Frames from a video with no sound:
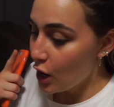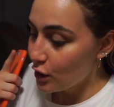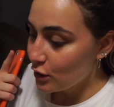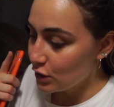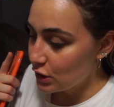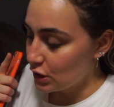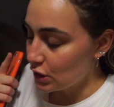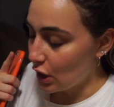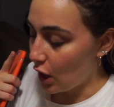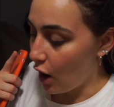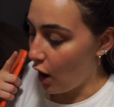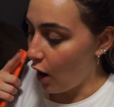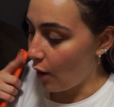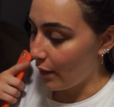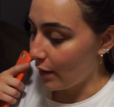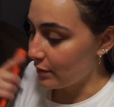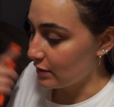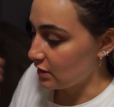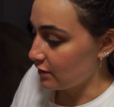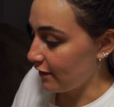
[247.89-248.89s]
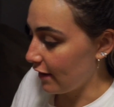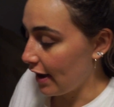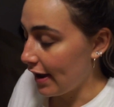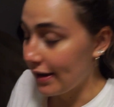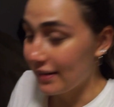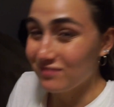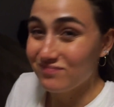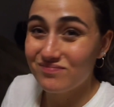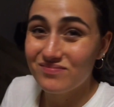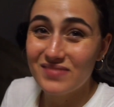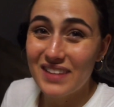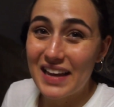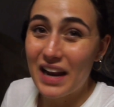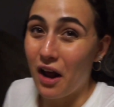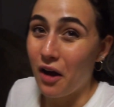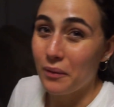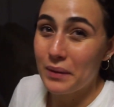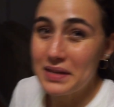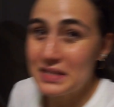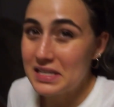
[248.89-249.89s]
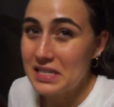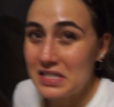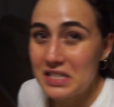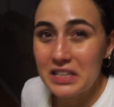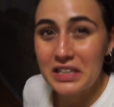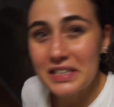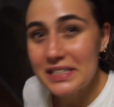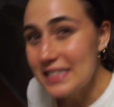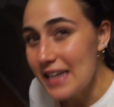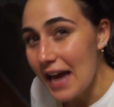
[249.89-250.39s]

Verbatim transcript: So it was fun. It always is a good